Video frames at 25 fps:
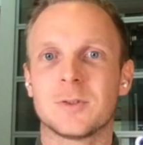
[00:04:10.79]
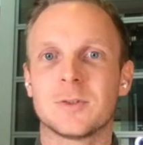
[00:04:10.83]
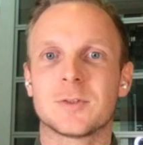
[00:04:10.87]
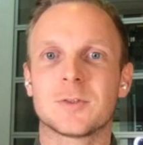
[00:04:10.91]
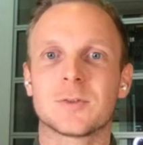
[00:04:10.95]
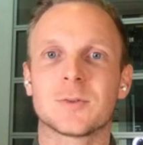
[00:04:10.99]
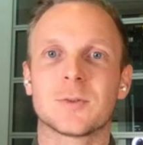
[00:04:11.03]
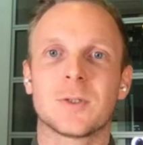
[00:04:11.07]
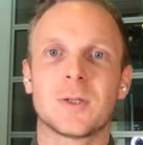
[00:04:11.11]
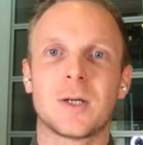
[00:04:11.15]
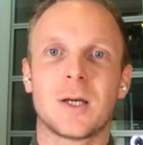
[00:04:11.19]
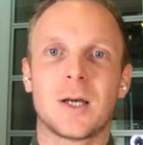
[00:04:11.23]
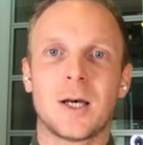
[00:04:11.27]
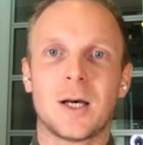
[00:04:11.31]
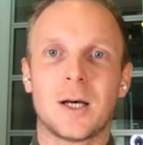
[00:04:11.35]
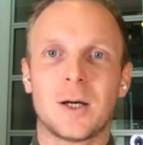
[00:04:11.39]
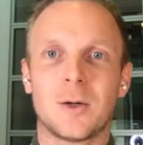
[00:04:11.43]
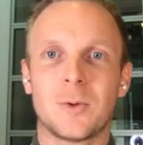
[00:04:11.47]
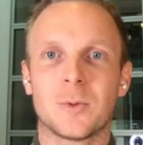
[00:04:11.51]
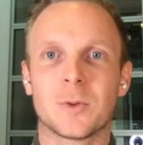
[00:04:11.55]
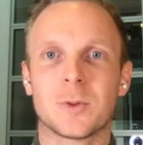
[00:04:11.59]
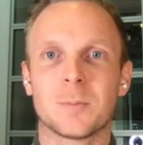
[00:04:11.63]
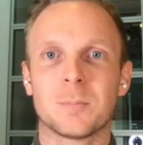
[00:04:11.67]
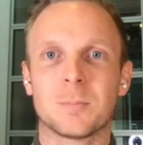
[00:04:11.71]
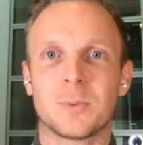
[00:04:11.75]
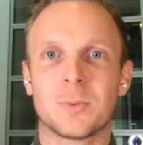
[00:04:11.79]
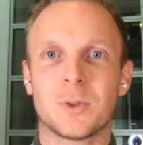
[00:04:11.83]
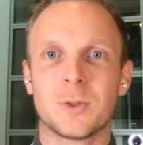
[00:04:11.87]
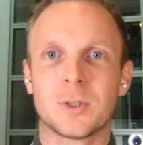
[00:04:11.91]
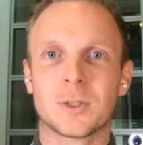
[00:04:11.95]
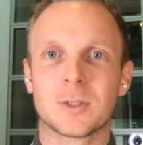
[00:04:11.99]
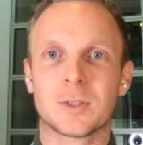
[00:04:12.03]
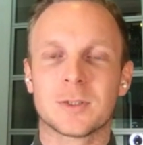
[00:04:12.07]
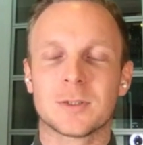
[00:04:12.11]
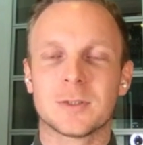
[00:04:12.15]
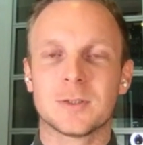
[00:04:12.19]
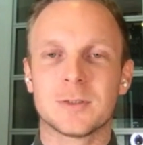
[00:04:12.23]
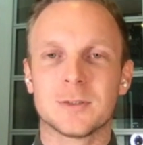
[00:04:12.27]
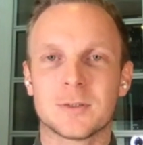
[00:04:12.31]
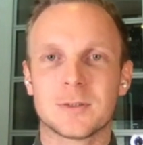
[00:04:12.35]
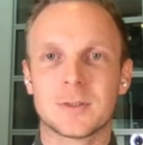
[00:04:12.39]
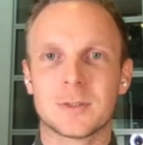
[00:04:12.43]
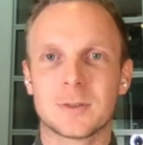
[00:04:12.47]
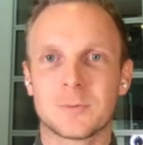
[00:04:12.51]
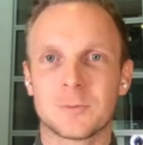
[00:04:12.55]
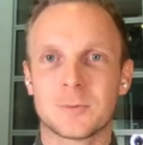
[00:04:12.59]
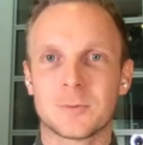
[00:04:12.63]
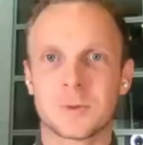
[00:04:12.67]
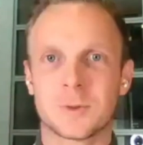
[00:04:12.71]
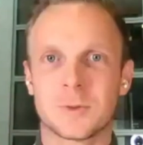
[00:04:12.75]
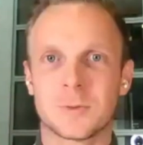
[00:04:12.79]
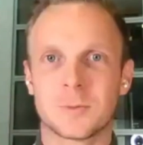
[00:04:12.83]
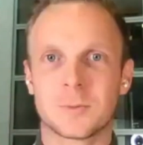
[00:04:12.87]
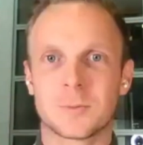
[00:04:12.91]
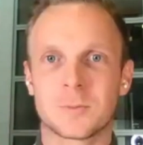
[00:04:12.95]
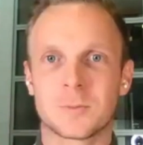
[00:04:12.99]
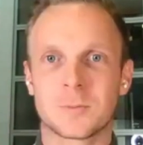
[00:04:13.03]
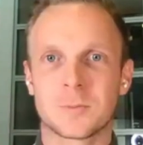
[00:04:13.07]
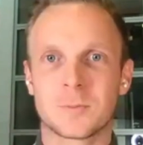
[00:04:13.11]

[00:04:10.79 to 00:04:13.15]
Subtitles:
So how important is that for you?